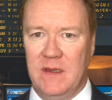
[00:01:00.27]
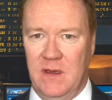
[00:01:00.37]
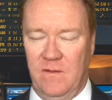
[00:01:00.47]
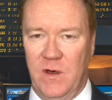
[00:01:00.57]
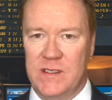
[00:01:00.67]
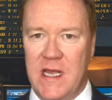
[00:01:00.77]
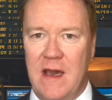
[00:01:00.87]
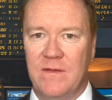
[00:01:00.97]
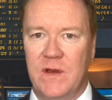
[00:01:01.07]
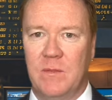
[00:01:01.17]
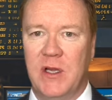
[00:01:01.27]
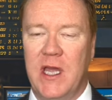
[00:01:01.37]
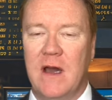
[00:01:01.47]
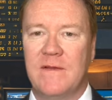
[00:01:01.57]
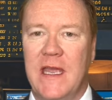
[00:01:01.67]
in the first half of their
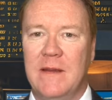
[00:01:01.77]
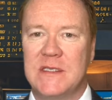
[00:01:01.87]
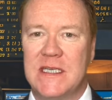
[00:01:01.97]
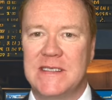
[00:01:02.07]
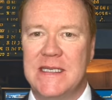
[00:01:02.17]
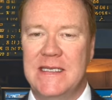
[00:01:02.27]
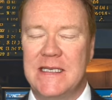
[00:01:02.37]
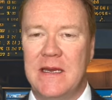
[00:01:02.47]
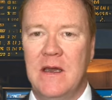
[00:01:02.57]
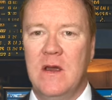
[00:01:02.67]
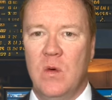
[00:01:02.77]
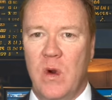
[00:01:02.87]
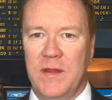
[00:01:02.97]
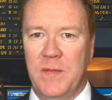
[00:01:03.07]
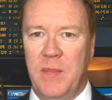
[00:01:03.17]
playoff games this season,
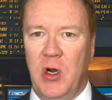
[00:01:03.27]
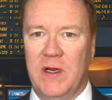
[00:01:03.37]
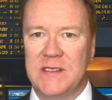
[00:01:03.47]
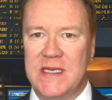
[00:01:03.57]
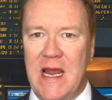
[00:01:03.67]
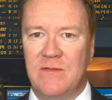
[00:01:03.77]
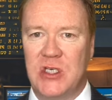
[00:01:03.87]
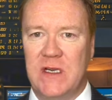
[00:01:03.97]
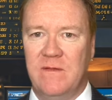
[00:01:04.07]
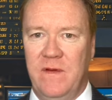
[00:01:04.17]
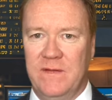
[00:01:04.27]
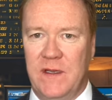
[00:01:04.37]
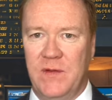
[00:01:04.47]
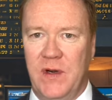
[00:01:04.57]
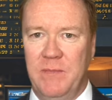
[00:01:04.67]
with opponents averaging
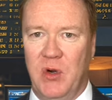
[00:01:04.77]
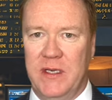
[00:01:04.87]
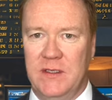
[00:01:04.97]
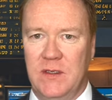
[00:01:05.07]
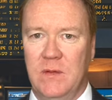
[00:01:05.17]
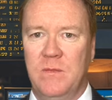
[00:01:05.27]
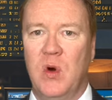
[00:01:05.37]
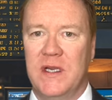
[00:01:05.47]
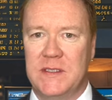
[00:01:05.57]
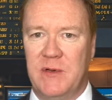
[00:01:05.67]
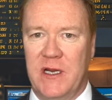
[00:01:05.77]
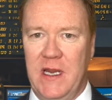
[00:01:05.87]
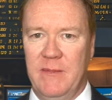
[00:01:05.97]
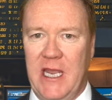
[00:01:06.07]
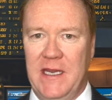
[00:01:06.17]
fifty-three point two points per
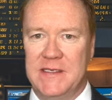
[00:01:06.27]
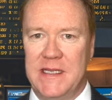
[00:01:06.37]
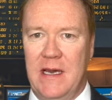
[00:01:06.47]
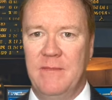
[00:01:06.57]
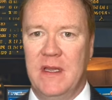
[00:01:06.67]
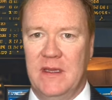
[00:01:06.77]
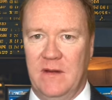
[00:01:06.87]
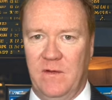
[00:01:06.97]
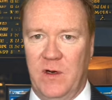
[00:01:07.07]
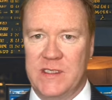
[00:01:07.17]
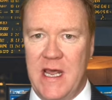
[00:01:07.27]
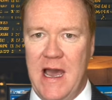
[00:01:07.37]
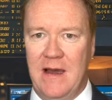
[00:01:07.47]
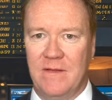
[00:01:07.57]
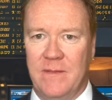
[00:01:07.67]
game against them in the first
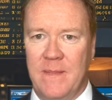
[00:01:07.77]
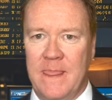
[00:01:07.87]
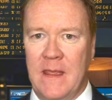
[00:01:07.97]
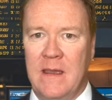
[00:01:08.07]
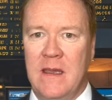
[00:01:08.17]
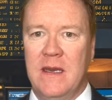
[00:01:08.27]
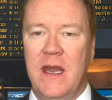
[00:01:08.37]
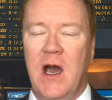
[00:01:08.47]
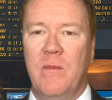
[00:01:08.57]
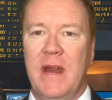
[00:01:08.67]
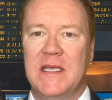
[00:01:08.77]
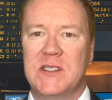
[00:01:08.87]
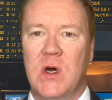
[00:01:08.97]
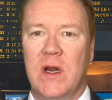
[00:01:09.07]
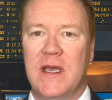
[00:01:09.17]
half. Now,
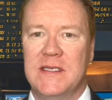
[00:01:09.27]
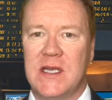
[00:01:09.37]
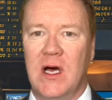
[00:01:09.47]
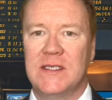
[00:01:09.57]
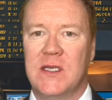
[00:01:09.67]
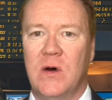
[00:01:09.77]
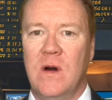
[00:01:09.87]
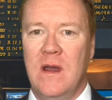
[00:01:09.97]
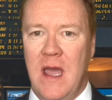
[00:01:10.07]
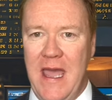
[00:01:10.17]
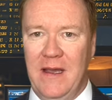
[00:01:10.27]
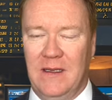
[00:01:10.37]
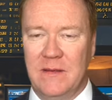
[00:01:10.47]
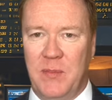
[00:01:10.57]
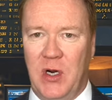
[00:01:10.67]
Minnesota has also
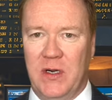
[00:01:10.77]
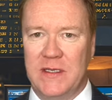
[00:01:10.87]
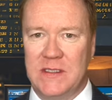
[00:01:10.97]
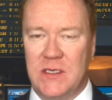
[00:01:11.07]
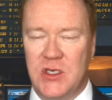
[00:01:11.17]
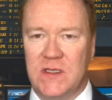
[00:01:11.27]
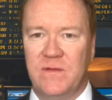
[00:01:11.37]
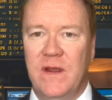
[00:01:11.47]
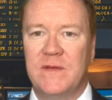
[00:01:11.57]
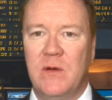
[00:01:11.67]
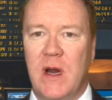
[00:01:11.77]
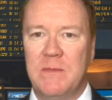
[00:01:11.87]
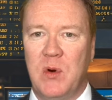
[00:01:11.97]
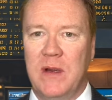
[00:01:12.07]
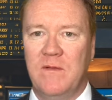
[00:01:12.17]
held opponents to just
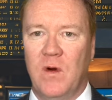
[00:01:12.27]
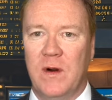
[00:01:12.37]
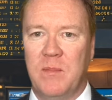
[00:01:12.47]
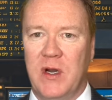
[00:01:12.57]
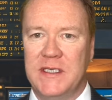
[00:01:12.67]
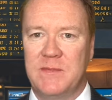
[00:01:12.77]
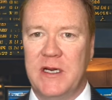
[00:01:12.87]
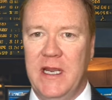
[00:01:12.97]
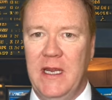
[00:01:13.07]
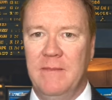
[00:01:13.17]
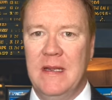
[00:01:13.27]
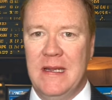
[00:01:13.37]
fifty-one point four points per game